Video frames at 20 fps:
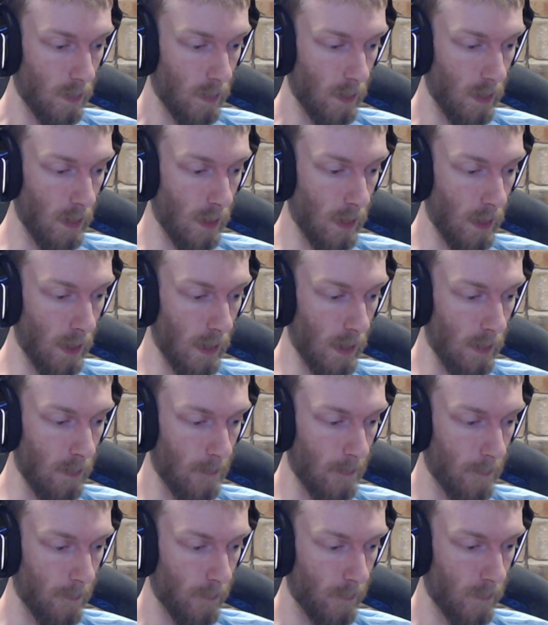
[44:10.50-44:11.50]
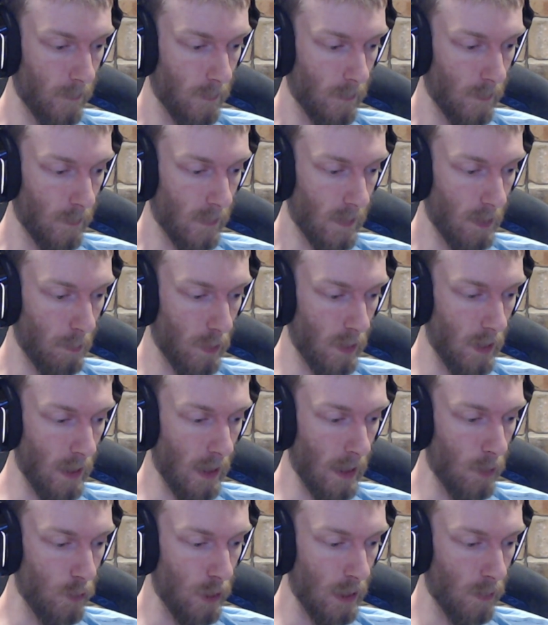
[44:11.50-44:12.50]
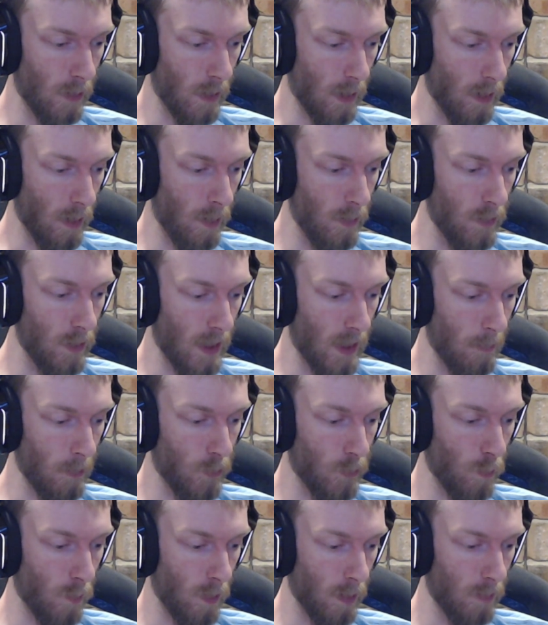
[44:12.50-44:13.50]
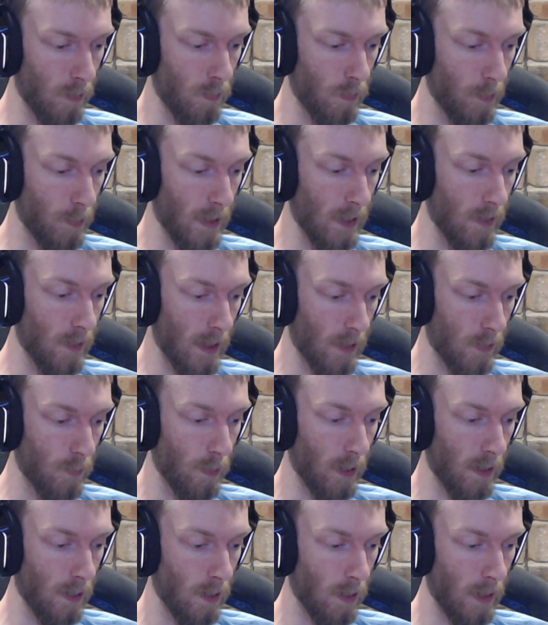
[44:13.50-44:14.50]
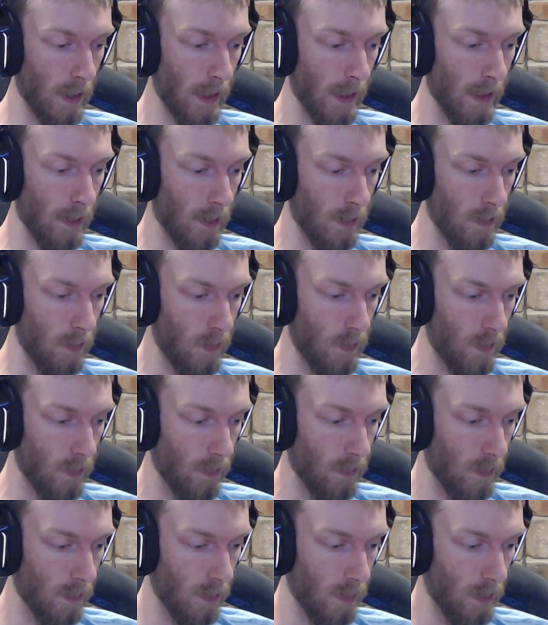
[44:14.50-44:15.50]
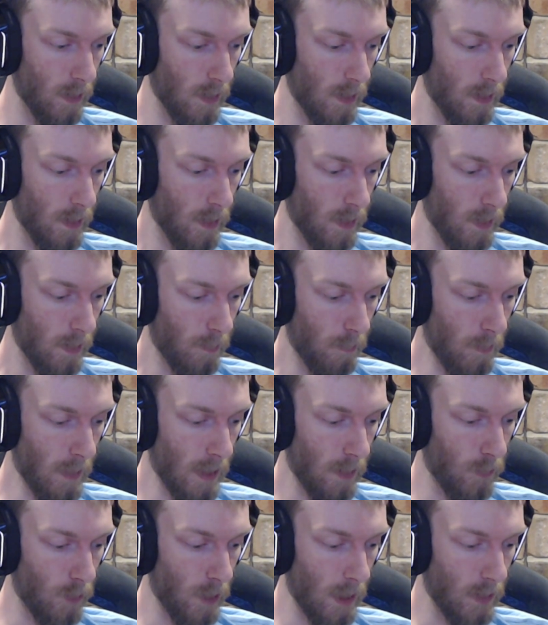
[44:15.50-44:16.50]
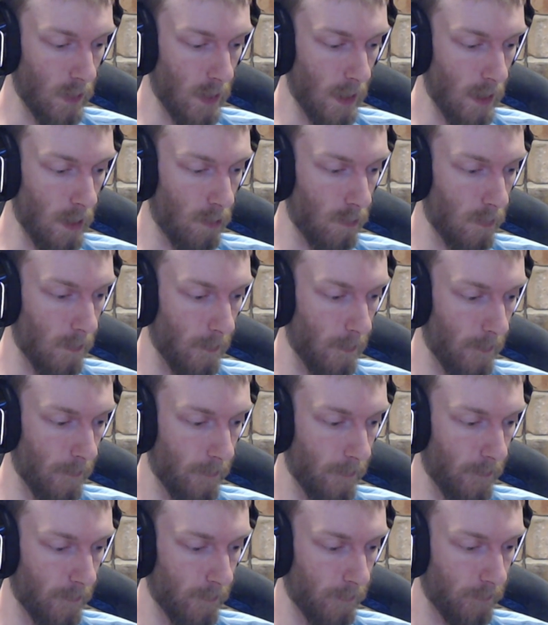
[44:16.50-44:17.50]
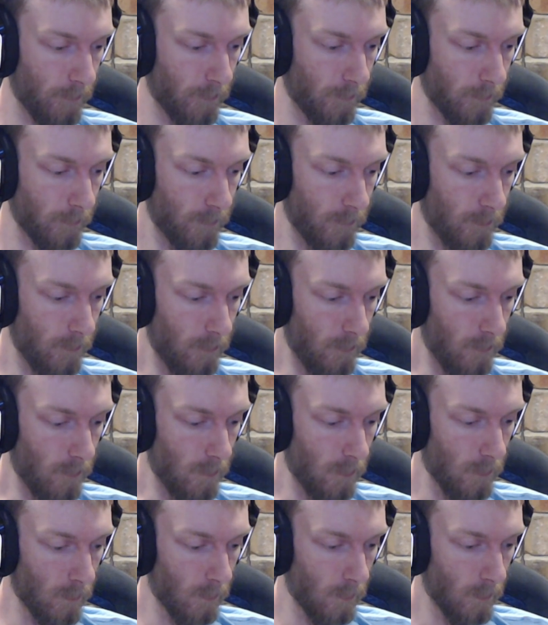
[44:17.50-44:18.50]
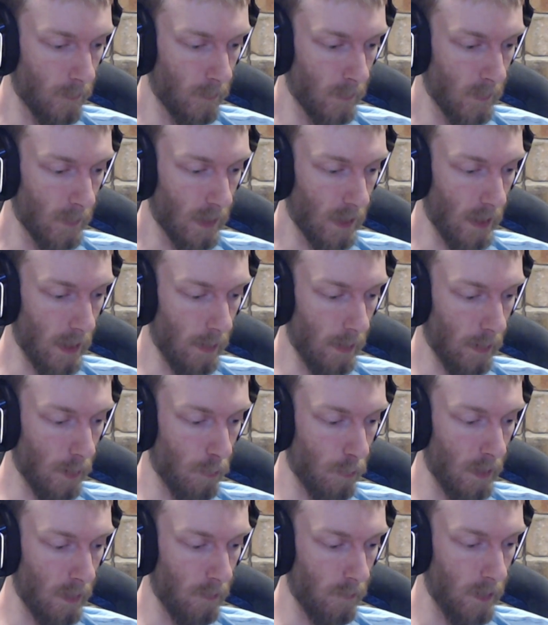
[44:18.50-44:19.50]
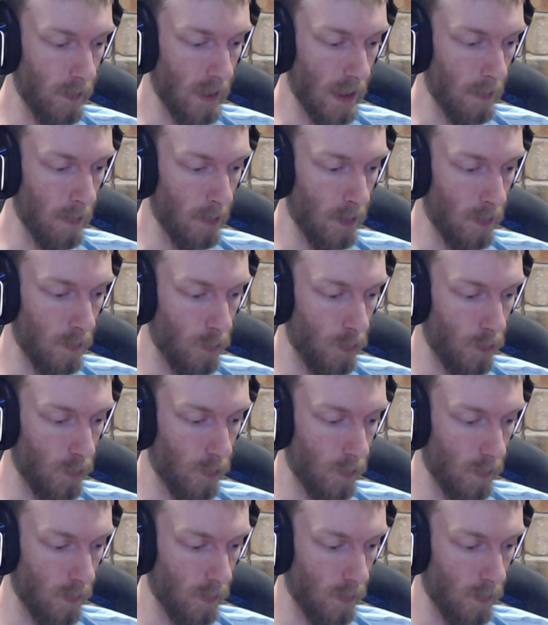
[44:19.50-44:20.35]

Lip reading: Okay. We put the energy on the undamaged one, which means that's where the Gallade is. Math checks out. Okay, they're going in for damage.